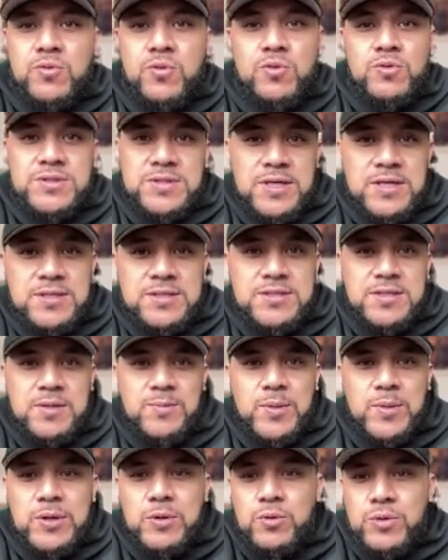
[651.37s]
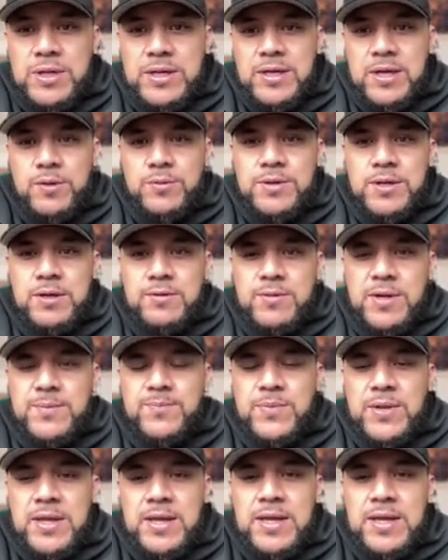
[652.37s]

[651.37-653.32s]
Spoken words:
or stay the same weight, or get healthier, right?